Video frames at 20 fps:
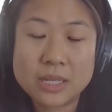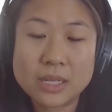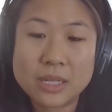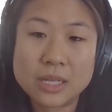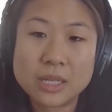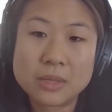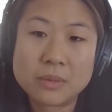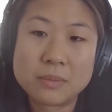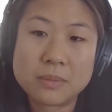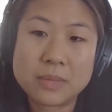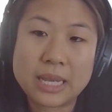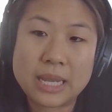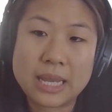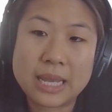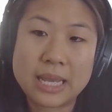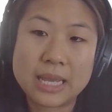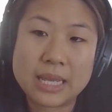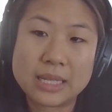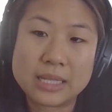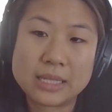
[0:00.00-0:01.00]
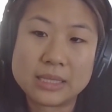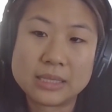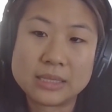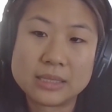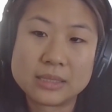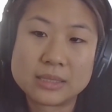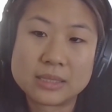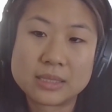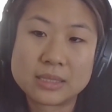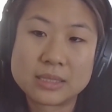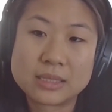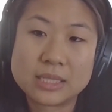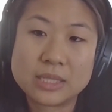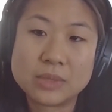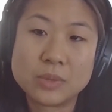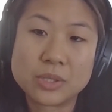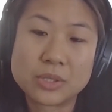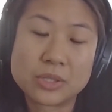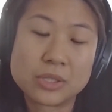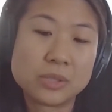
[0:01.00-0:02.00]
and
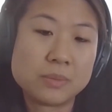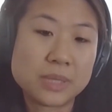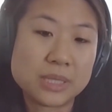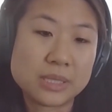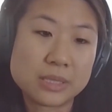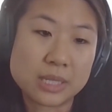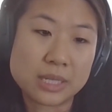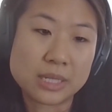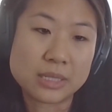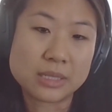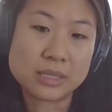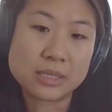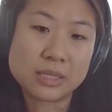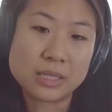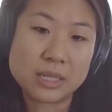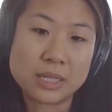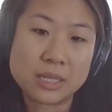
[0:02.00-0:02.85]
see what could be done.